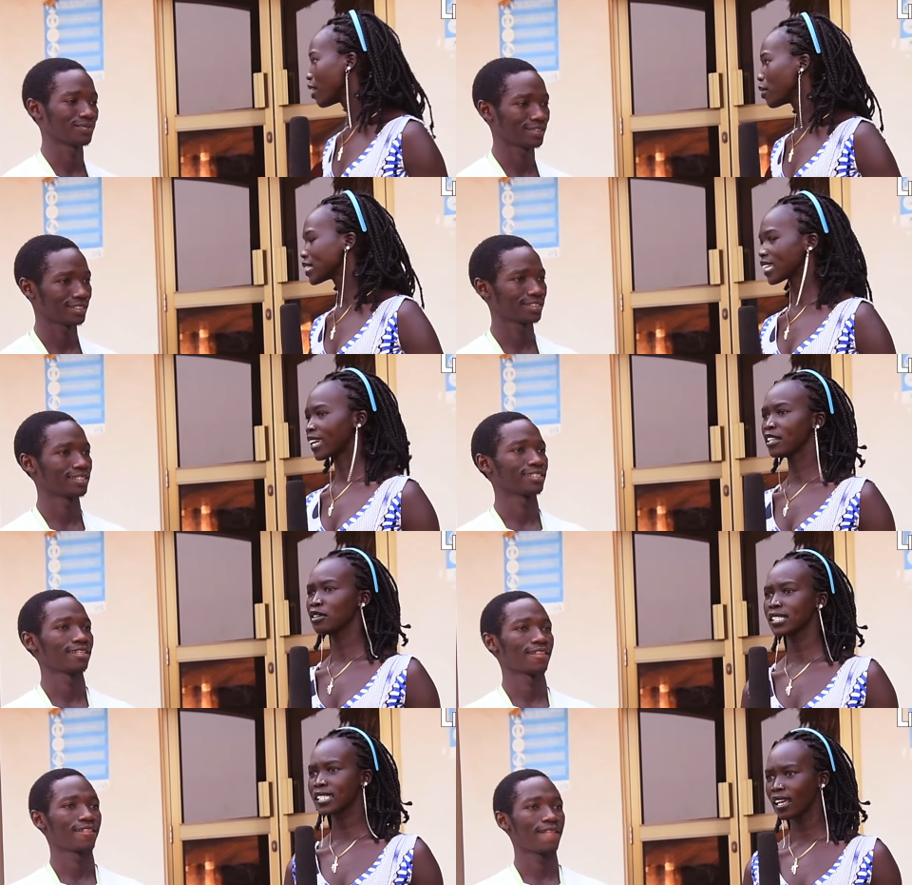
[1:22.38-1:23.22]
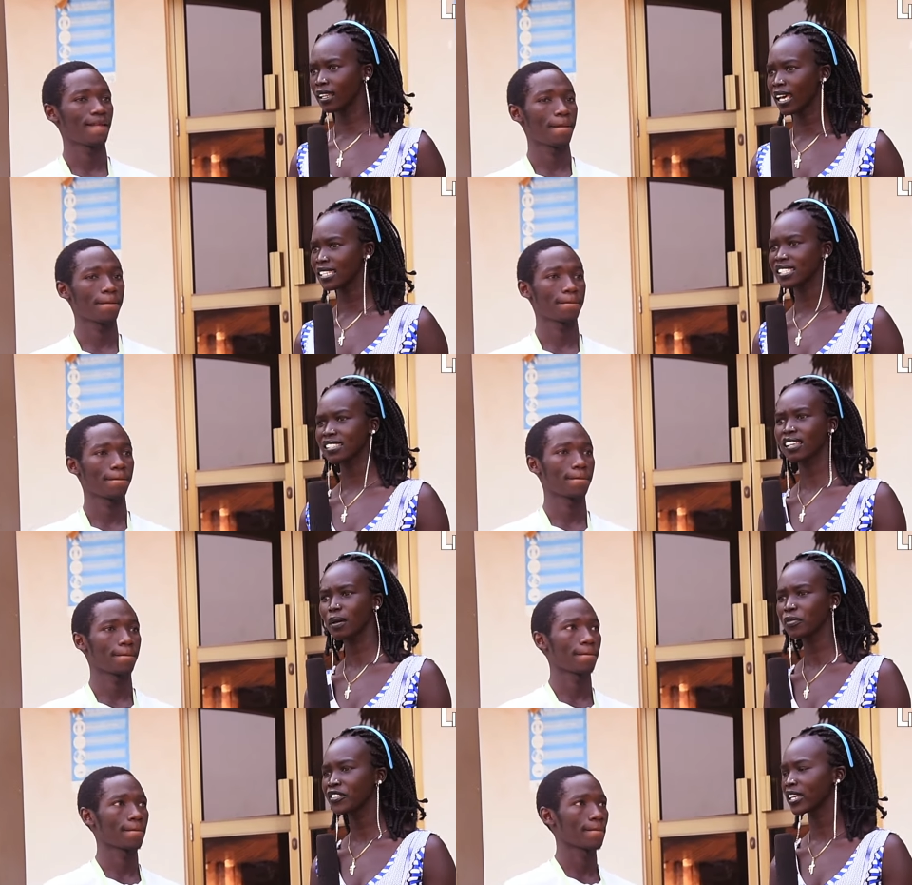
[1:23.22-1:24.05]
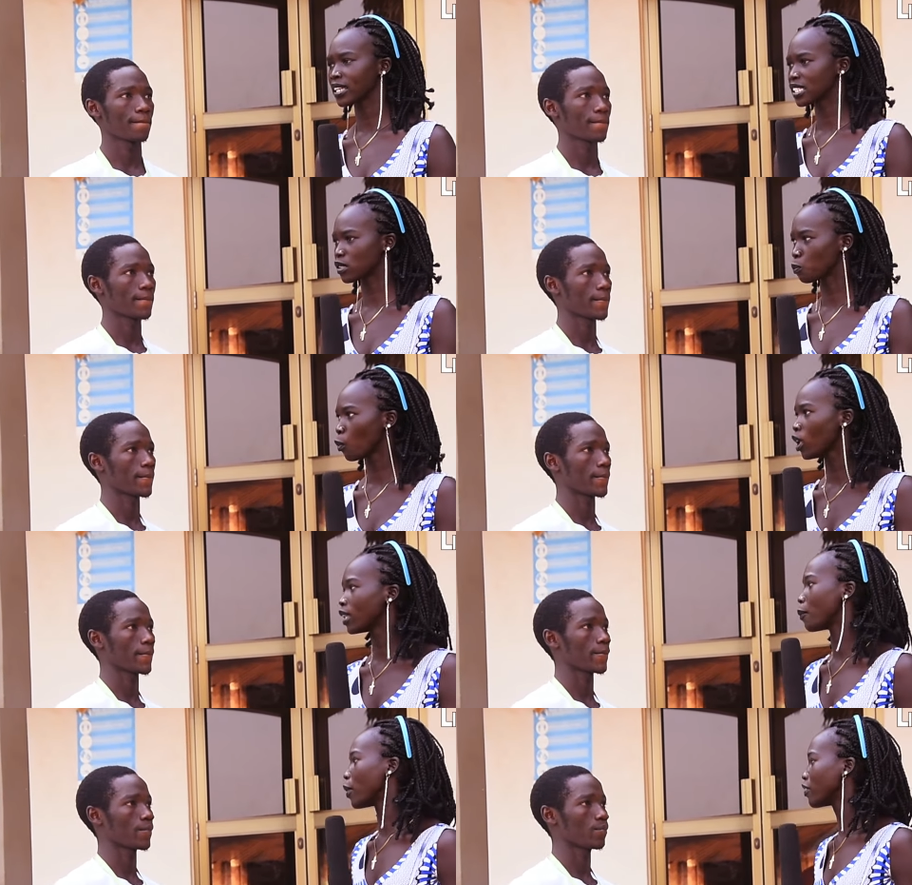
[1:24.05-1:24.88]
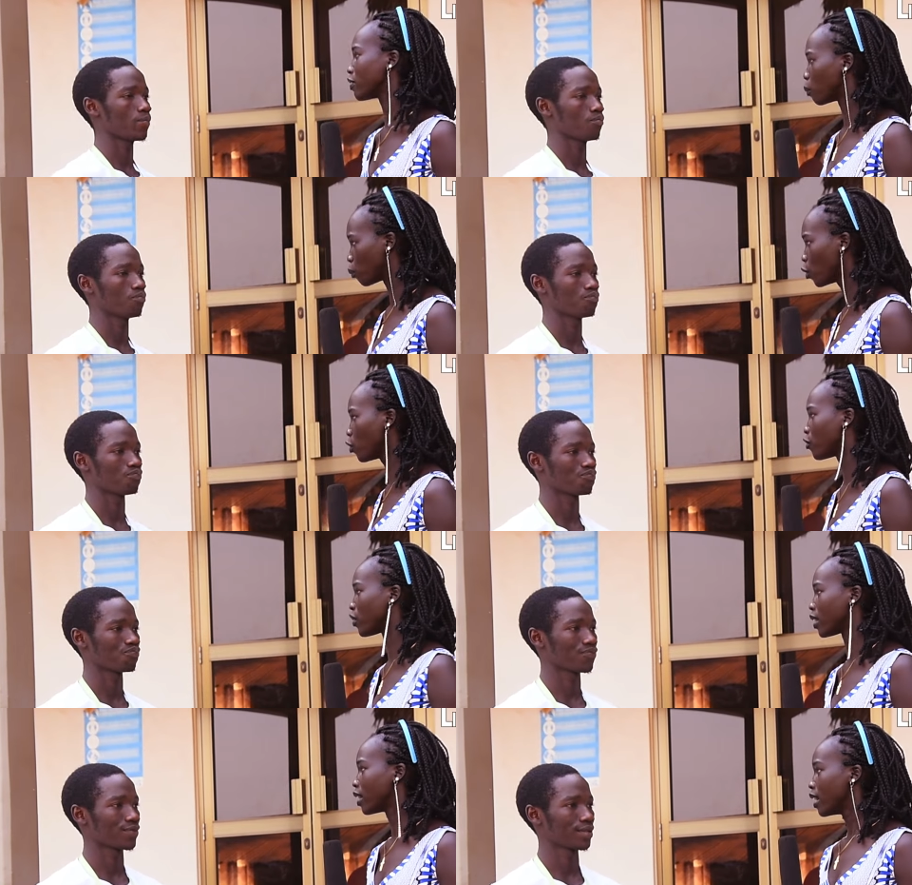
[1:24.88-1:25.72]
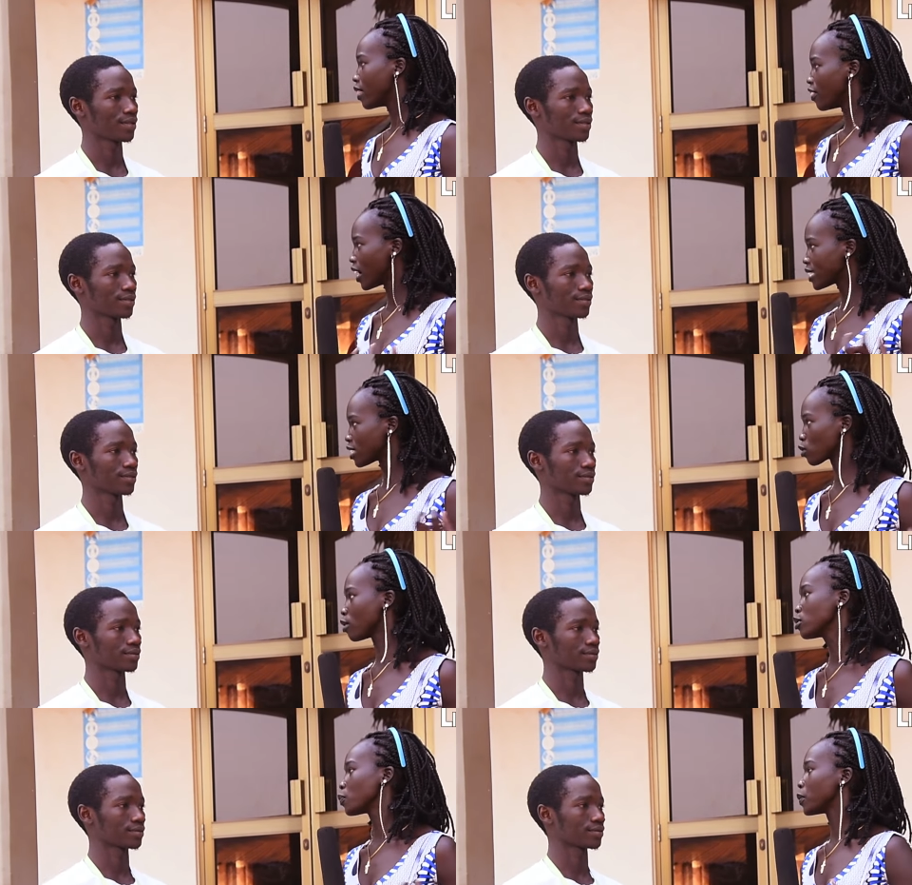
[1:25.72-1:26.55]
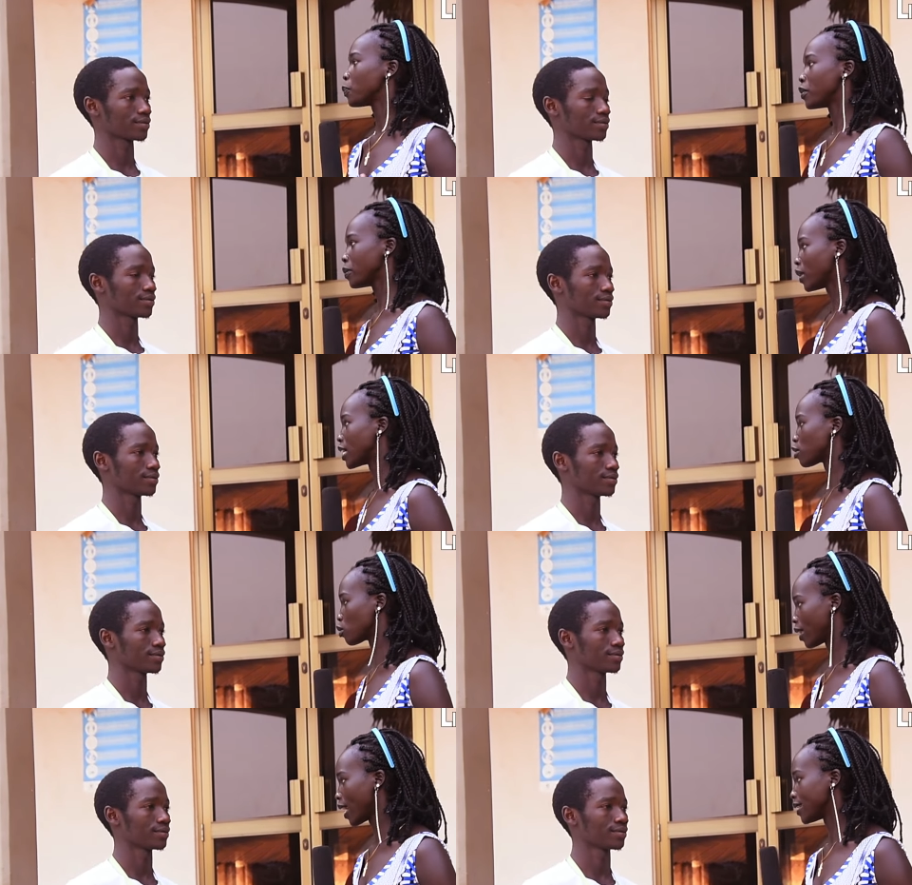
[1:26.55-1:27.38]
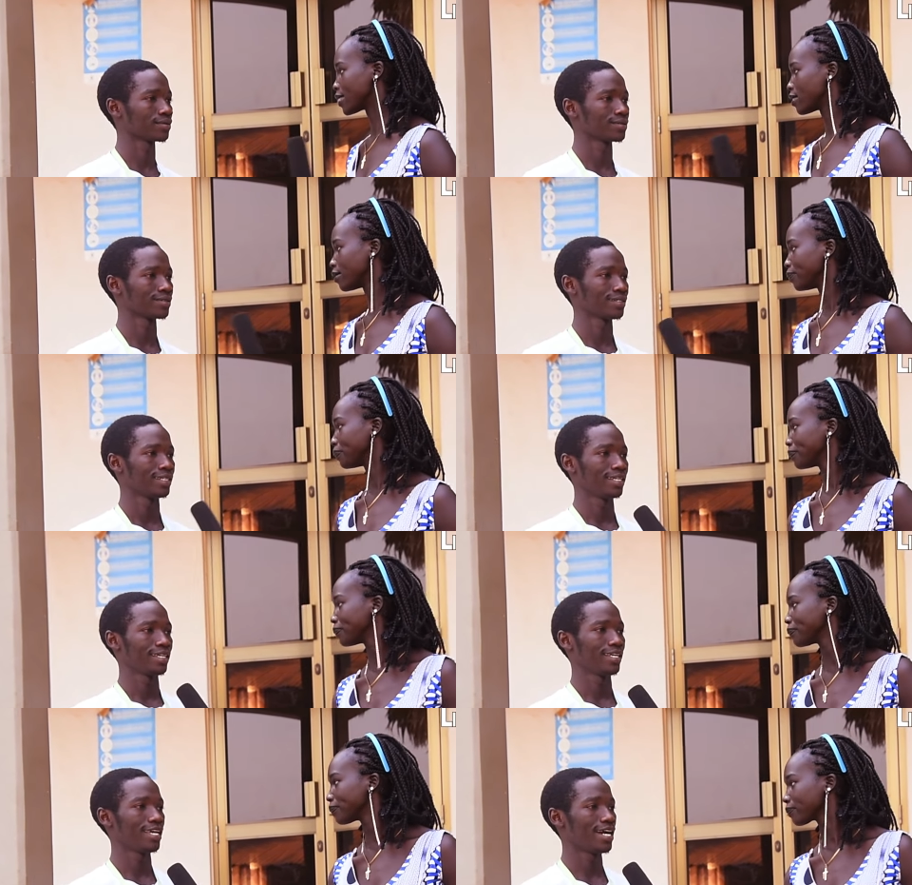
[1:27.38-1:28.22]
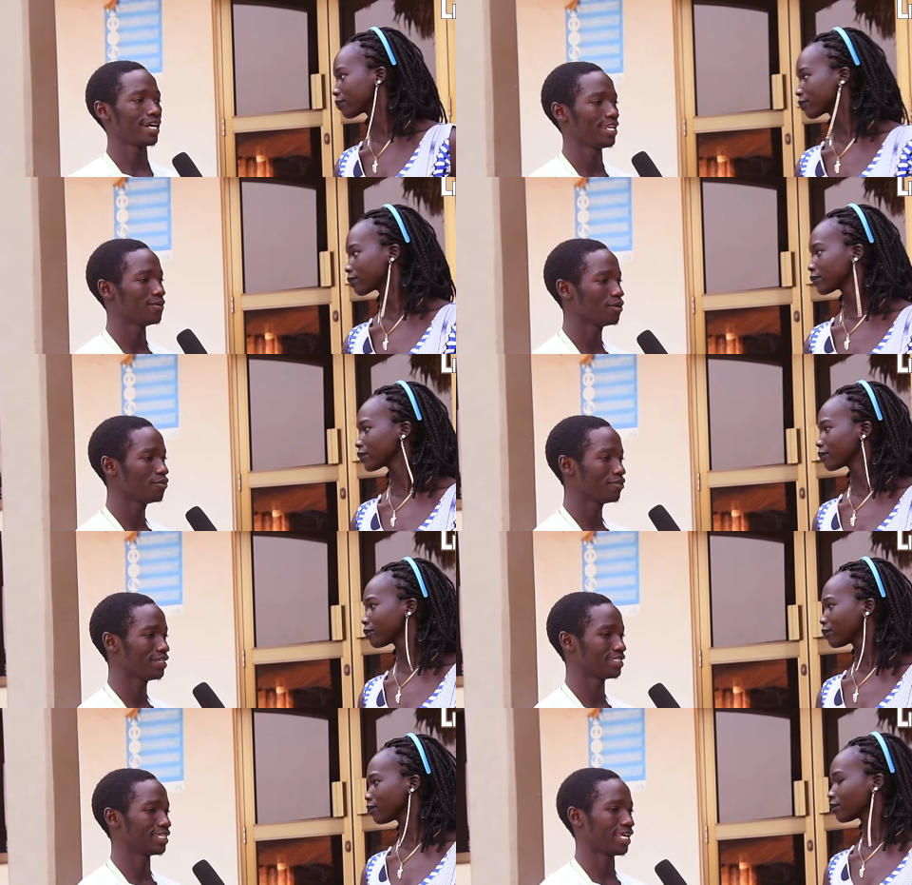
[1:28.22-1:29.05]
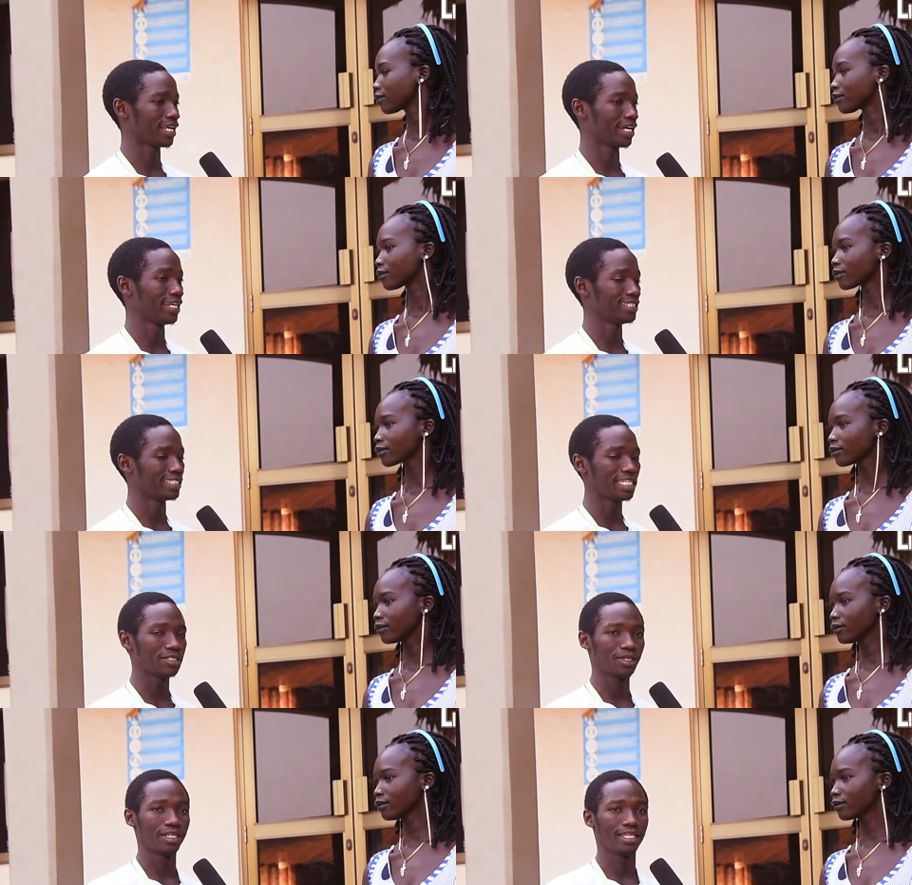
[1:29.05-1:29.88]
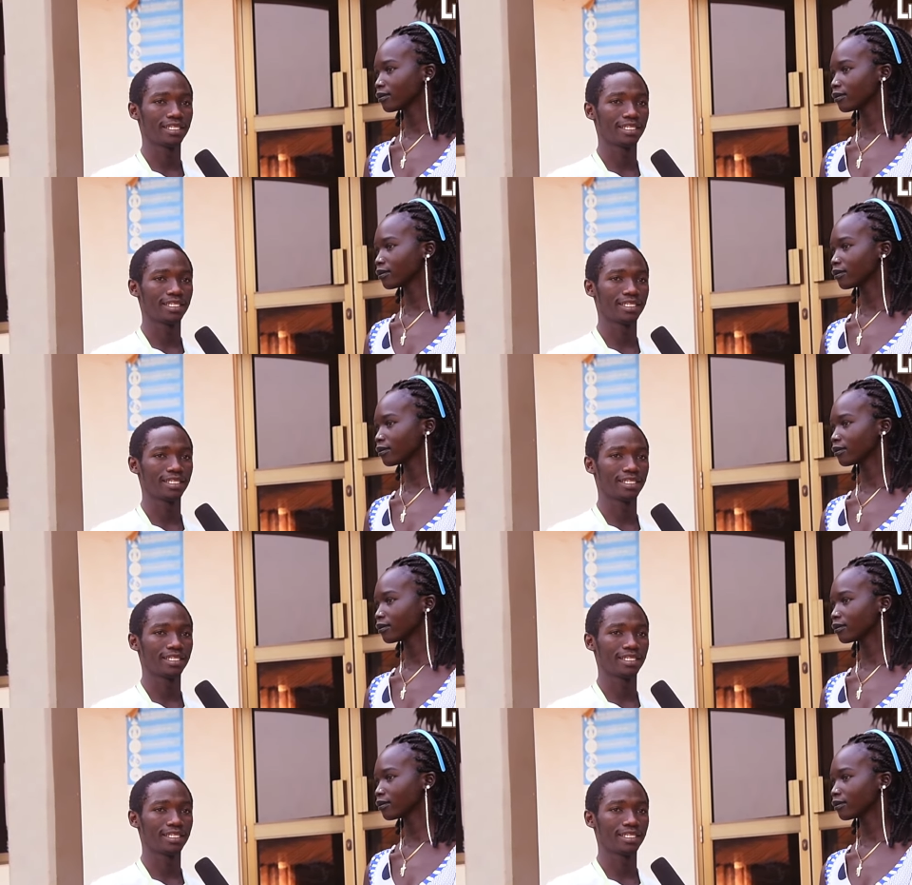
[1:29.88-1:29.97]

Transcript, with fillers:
Speaker 1: Director can you tell us something small about the movie that is going to be premiered tonight
Speaker 2: yeah the movie is like uh, entitled